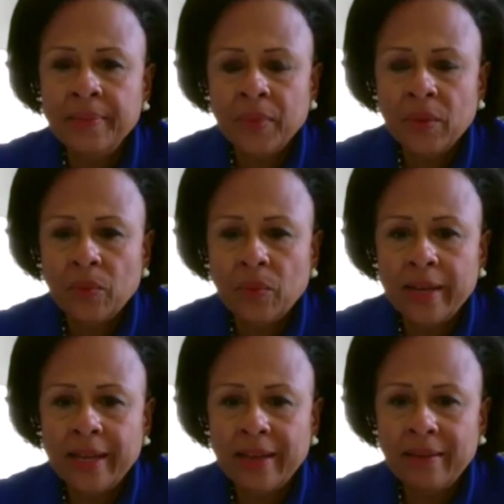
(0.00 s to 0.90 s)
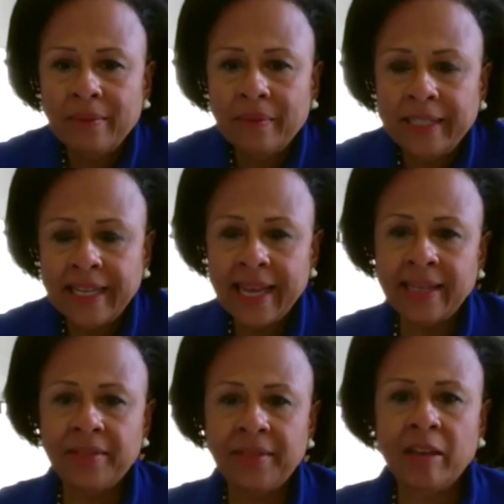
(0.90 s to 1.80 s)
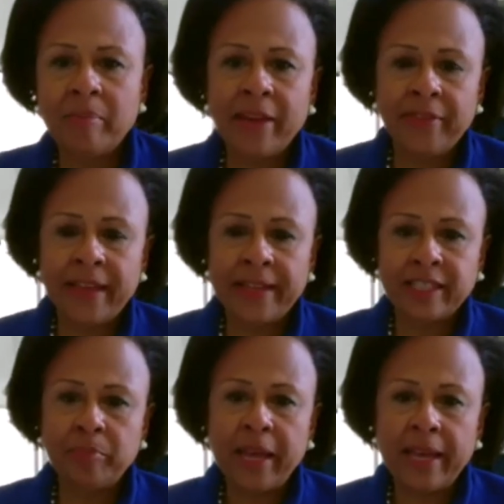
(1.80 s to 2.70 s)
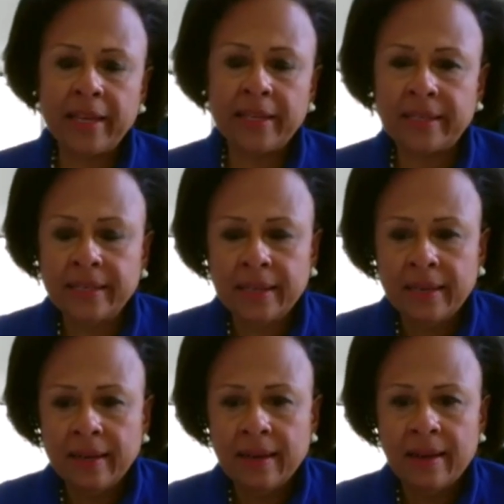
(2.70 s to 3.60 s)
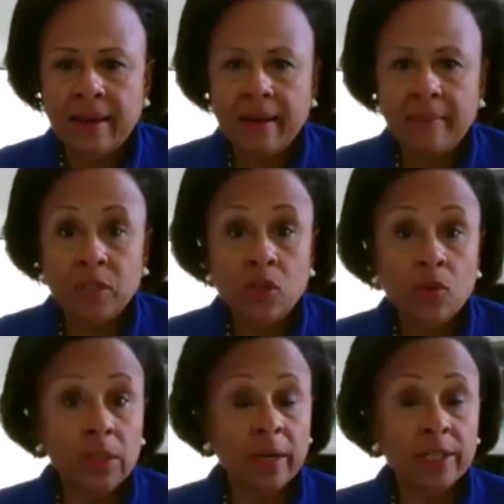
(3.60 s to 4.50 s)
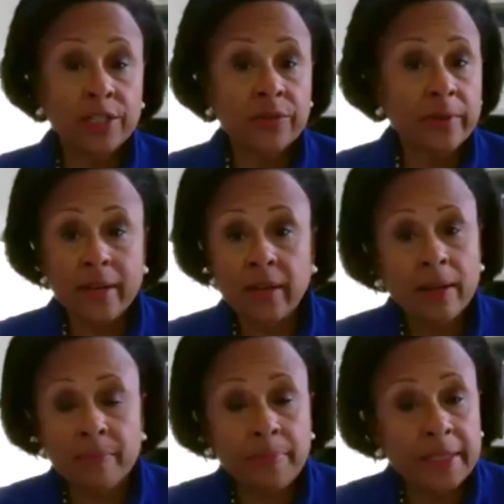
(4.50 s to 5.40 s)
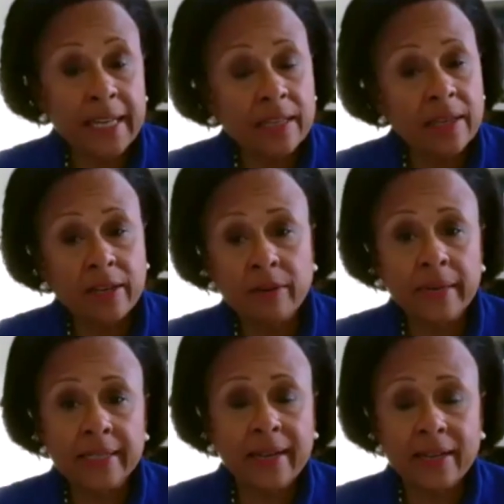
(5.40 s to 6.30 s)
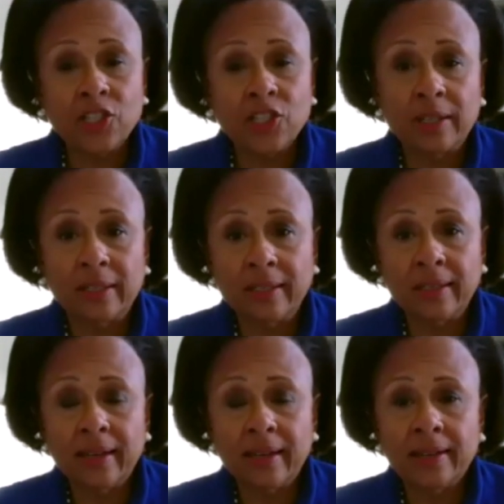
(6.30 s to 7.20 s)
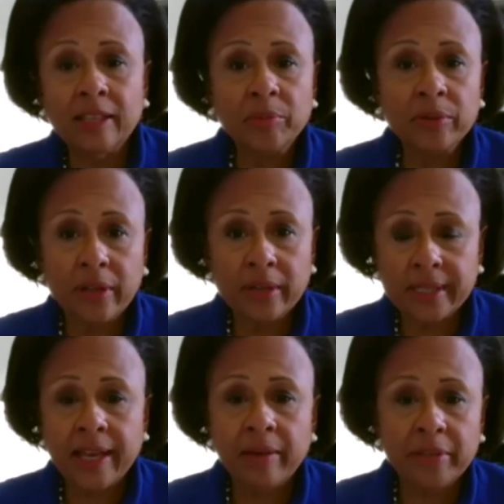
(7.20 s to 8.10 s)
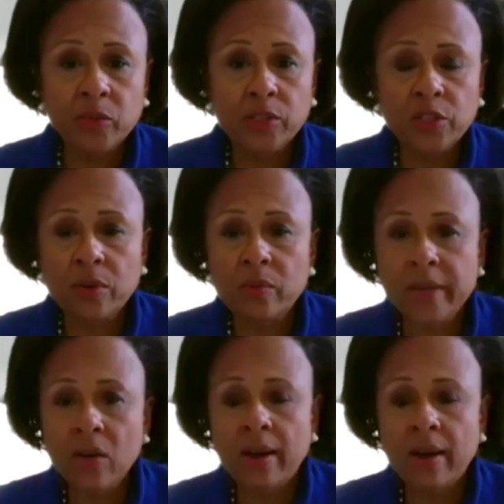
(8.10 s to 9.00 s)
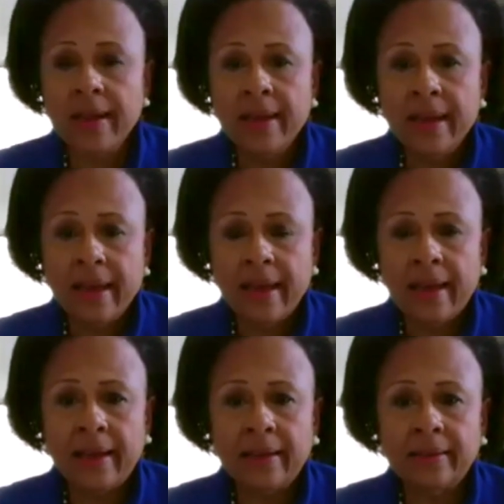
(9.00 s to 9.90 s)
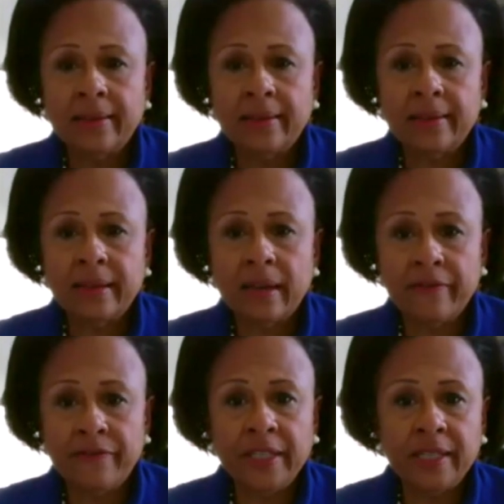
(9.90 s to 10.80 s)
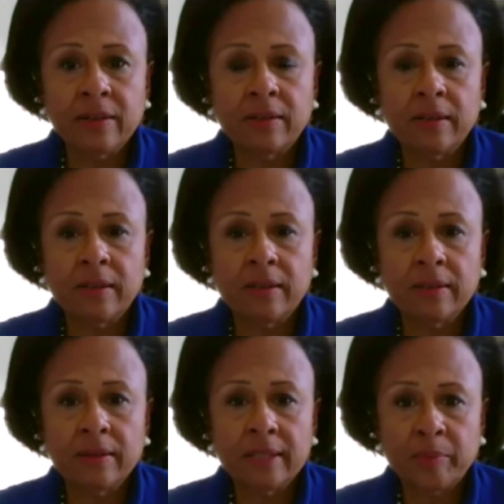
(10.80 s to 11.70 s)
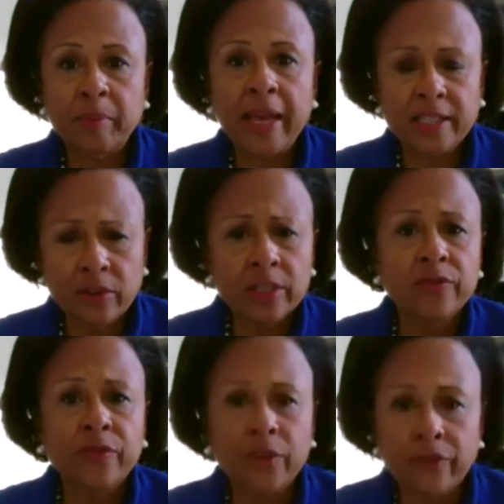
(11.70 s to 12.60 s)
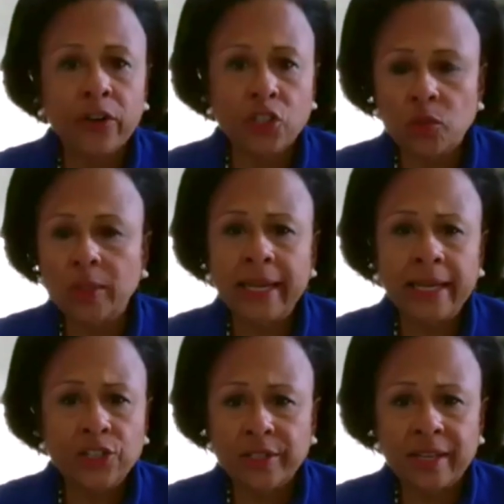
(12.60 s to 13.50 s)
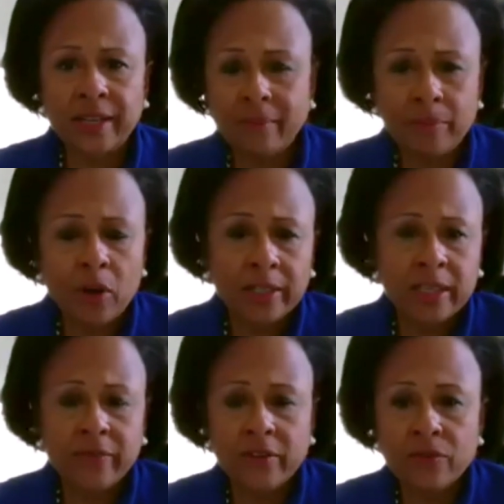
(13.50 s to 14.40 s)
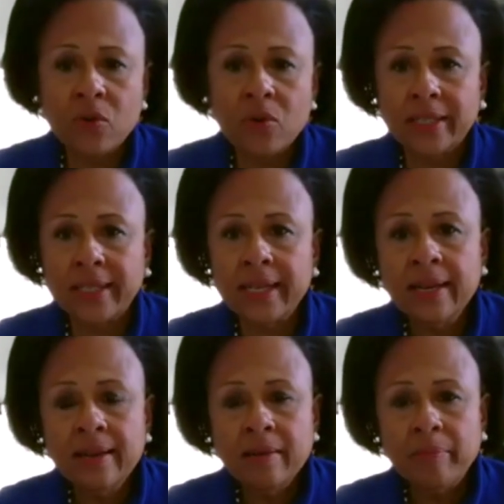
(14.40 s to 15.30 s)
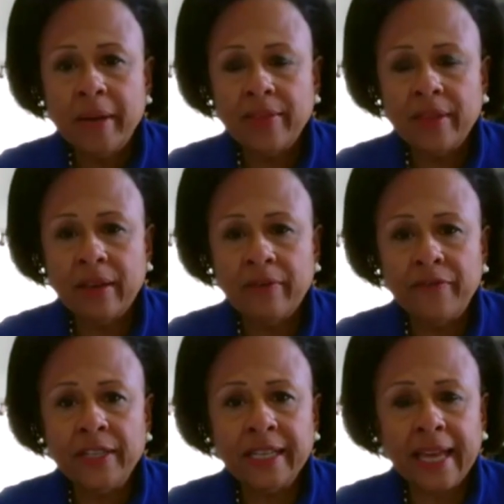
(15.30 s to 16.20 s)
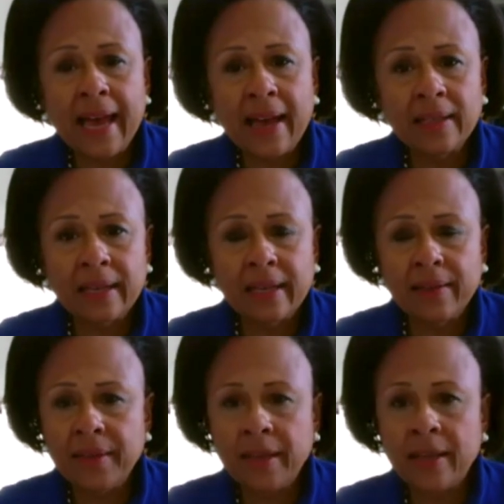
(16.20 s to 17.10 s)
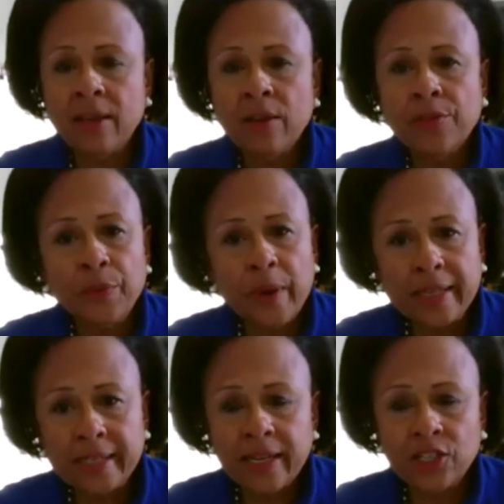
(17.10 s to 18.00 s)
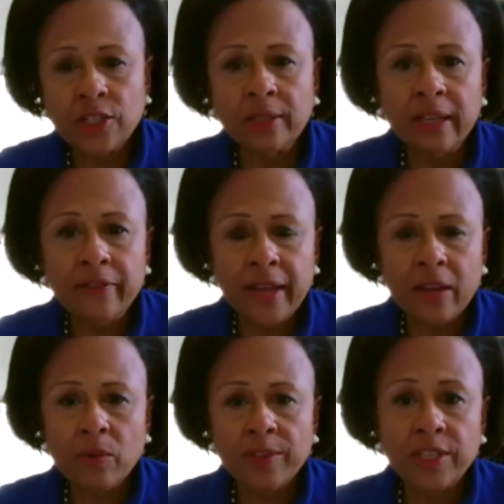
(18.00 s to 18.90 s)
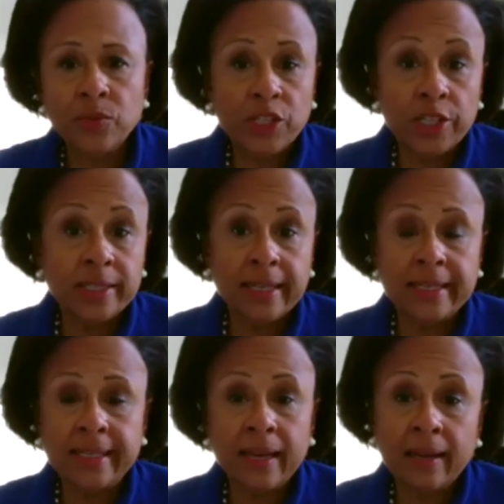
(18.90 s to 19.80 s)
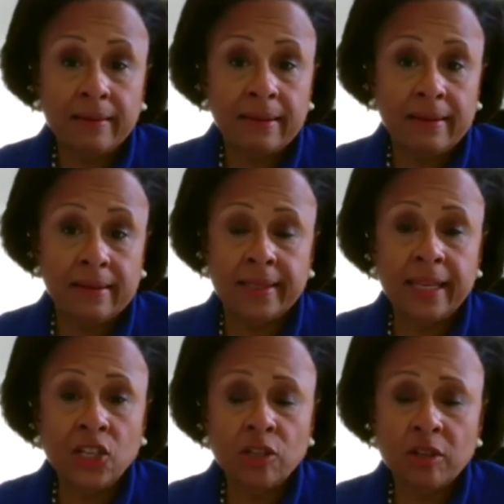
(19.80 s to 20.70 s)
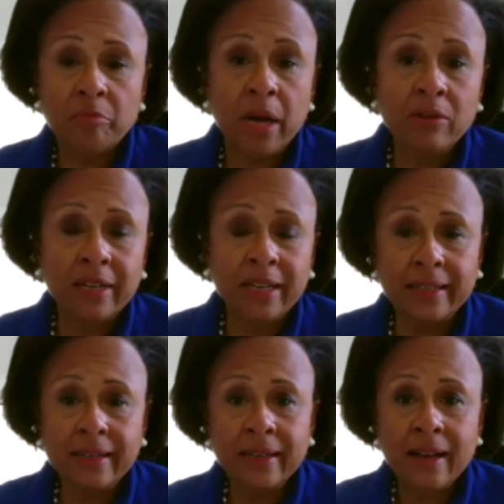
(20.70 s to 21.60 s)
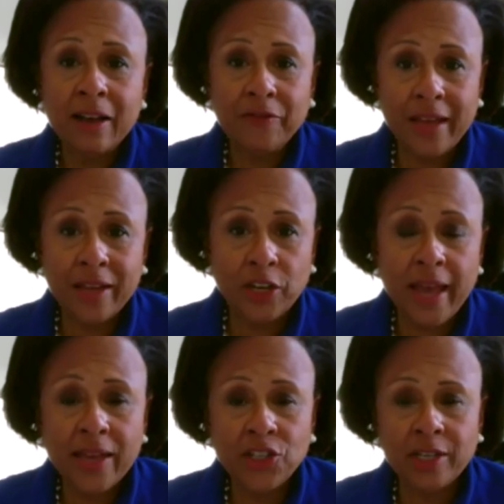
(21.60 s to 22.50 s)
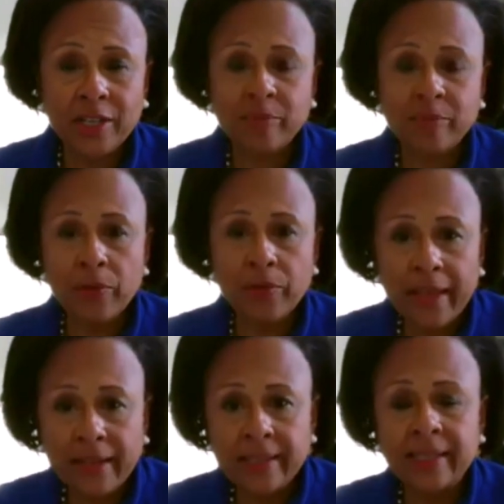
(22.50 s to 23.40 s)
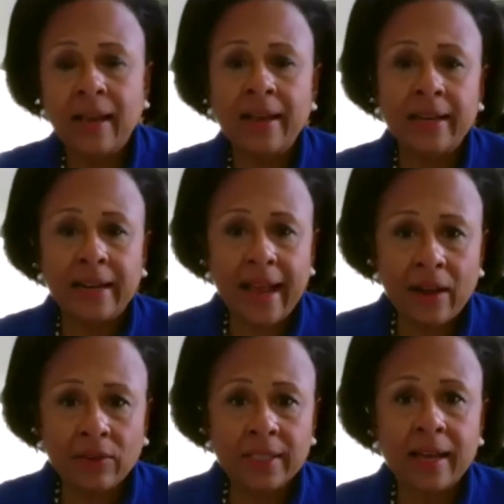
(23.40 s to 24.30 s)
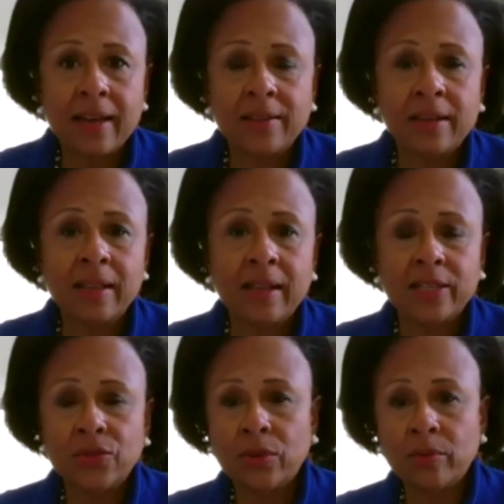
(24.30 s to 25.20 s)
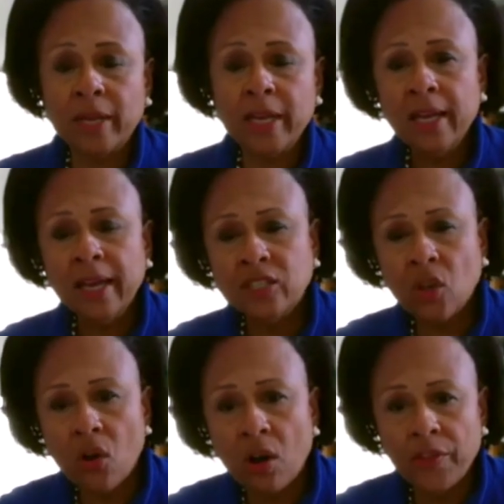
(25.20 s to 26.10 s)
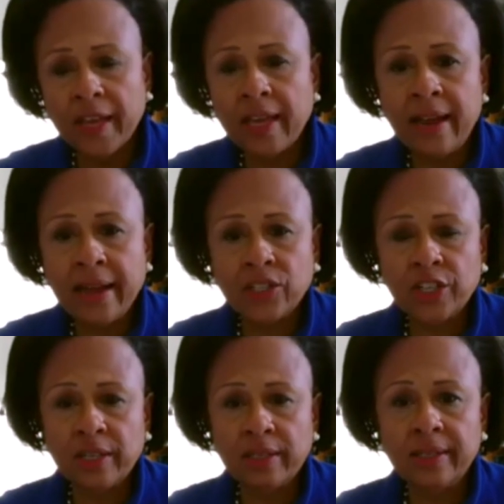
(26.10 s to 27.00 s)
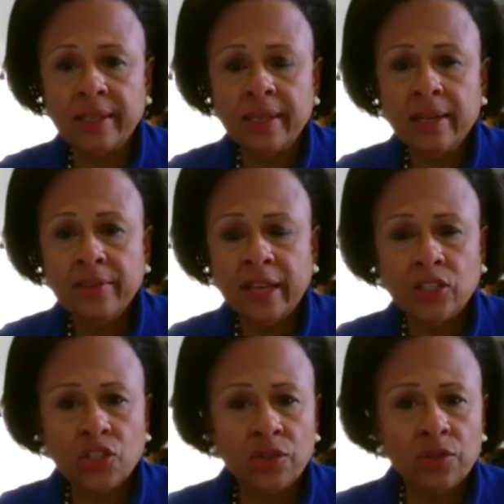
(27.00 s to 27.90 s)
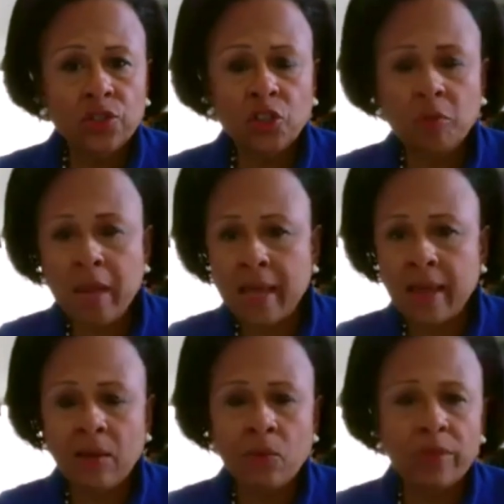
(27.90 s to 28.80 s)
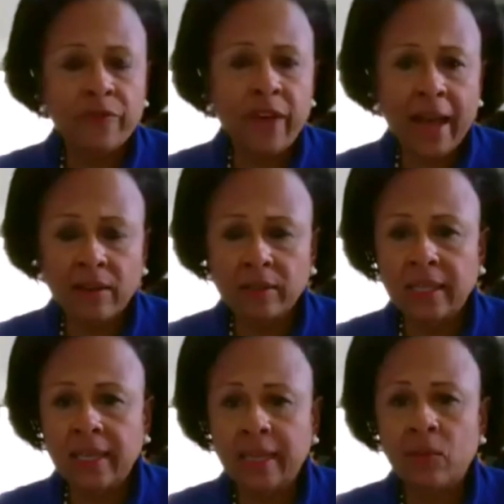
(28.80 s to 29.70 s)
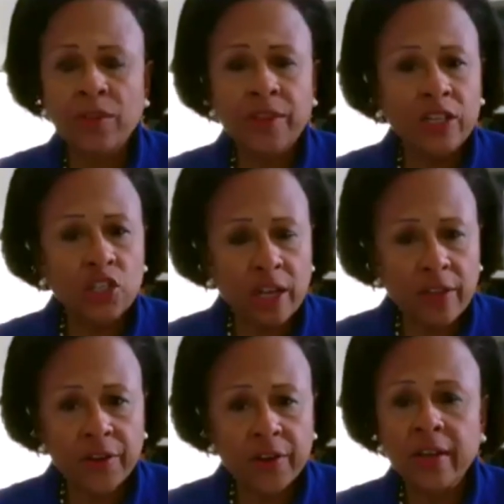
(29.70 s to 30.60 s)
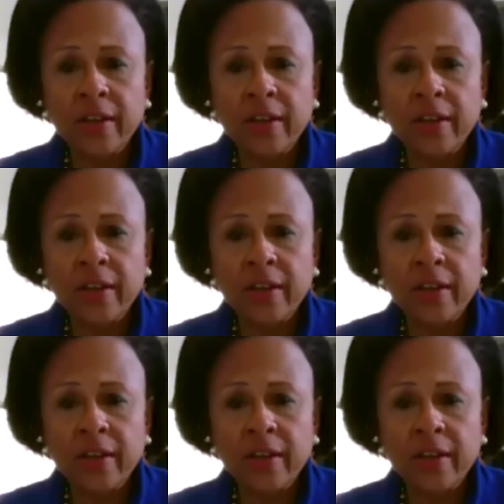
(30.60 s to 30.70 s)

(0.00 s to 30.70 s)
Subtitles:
we tend to think about that space to a large degree, particularly on a residential liberal arts campus, which is what we are, as a physical space. There is very virtual natures of it, parts of it, of course, but the physicality, the residential living, which is an essential component of the education. It's both inside and outside of the classroom. It's all the connections that students are making with faculty, with each other,